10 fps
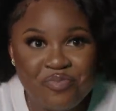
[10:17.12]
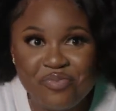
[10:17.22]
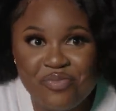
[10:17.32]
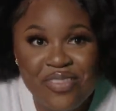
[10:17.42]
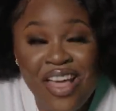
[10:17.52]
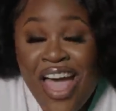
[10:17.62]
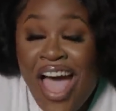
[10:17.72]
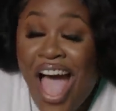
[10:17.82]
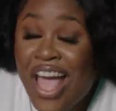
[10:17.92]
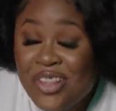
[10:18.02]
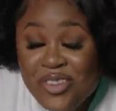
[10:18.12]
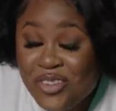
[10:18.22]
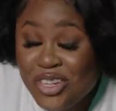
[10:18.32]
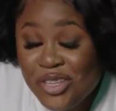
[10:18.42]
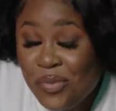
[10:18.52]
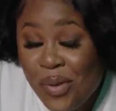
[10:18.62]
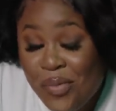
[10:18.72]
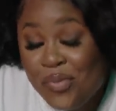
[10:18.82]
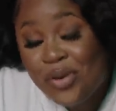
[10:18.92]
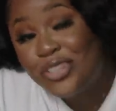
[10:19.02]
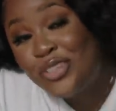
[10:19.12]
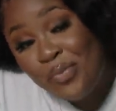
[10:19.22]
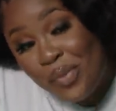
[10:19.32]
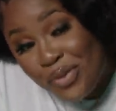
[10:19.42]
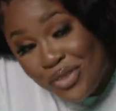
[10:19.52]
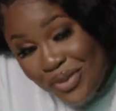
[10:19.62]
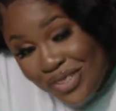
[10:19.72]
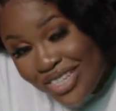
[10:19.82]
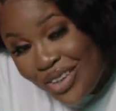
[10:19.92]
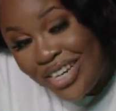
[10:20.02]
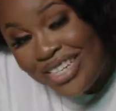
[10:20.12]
How many times? I don't trust you people because you people do this on a